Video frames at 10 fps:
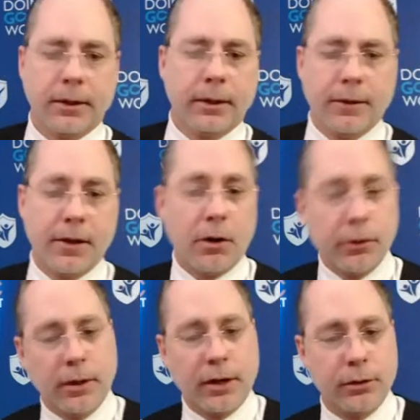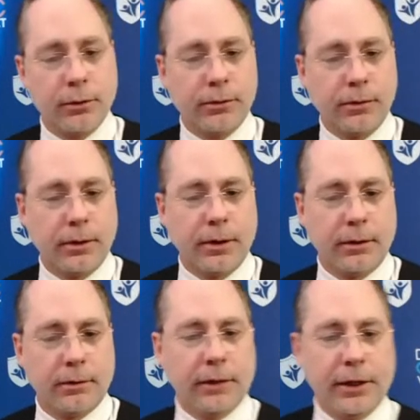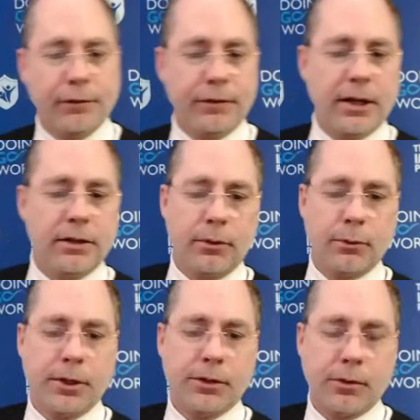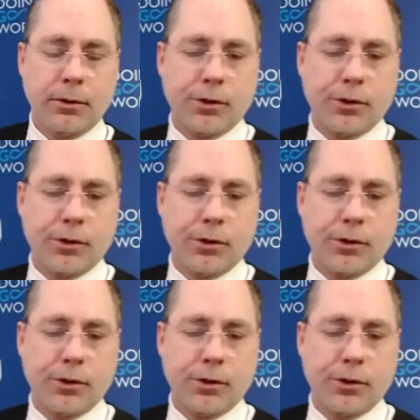And then all you got to do is let your VA do the research,